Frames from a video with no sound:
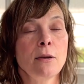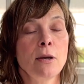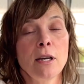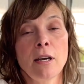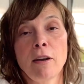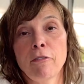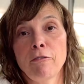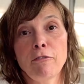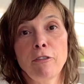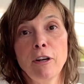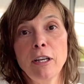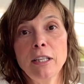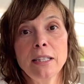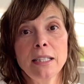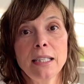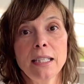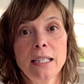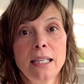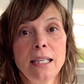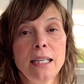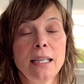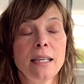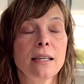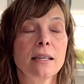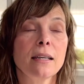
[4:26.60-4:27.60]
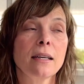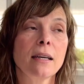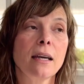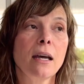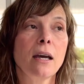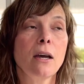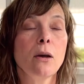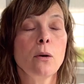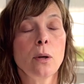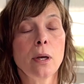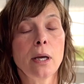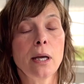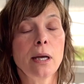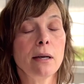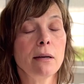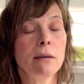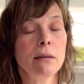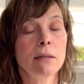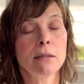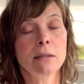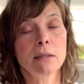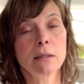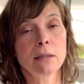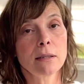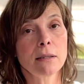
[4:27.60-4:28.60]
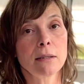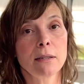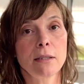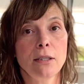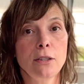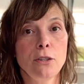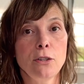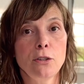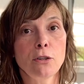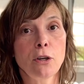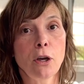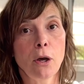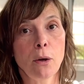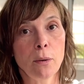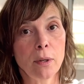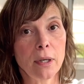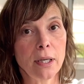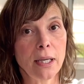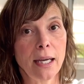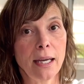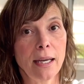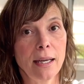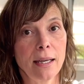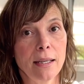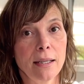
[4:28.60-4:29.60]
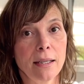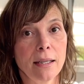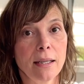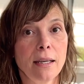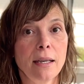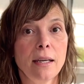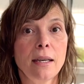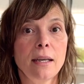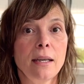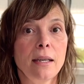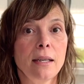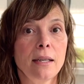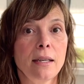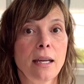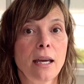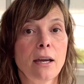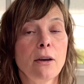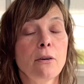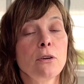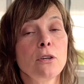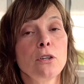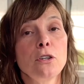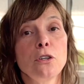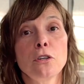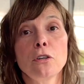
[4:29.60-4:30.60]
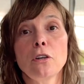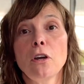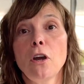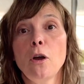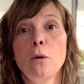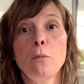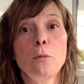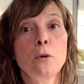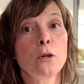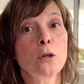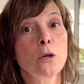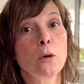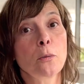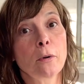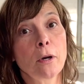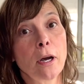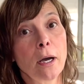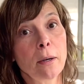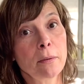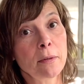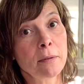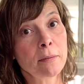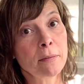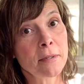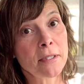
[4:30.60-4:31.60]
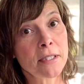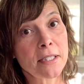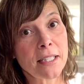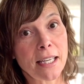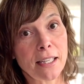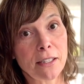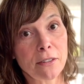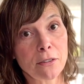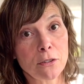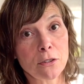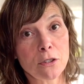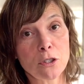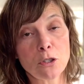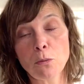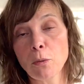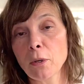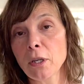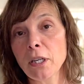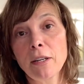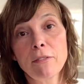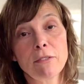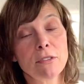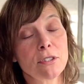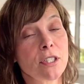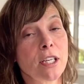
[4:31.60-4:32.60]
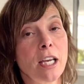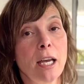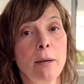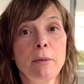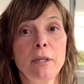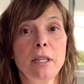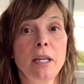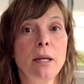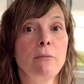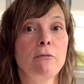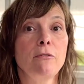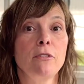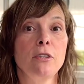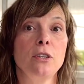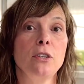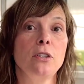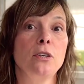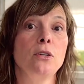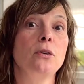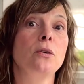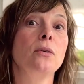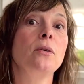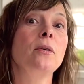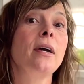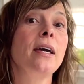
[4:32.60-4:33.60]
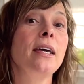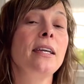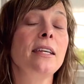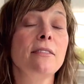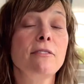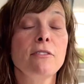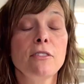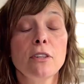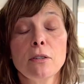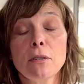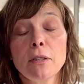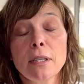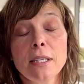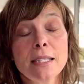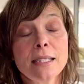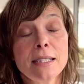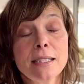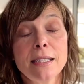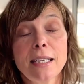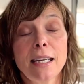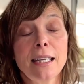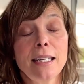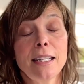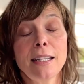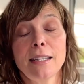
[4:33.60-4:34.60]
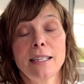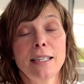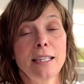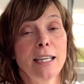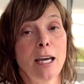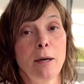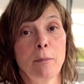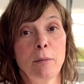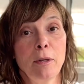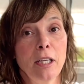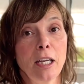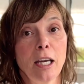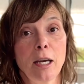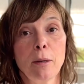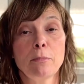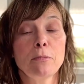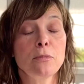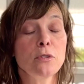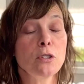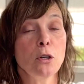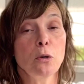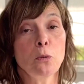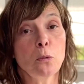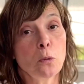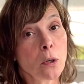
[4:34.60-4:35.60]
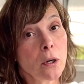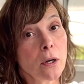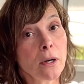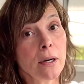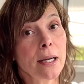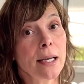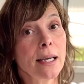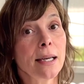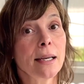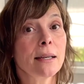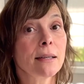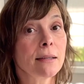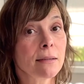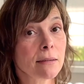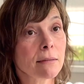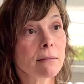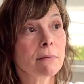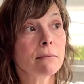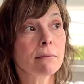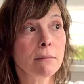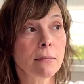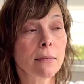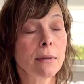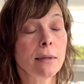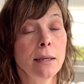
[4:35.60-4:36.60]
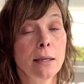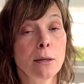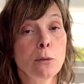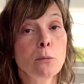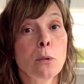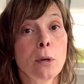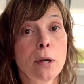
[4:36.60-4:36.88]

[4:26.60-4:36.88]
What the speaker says: a friendly, oh, Erin, look, there you go again. Now, your homework will probably be tailored to whatever's coming up for you. And if there isn't anything coming up, don't worry, it